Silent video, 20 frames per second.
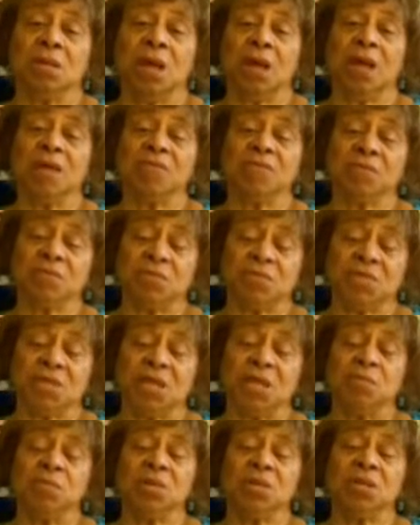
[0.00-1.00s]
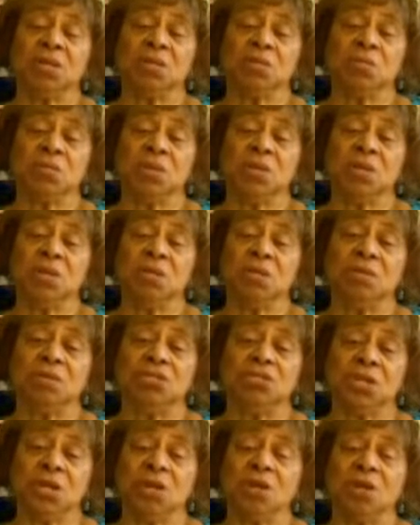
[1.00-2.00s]
have a table, and we
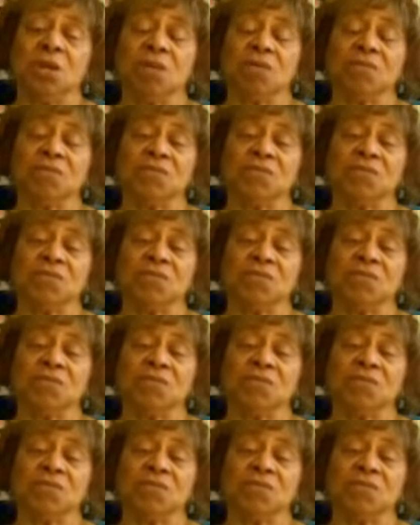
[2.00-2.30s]
share all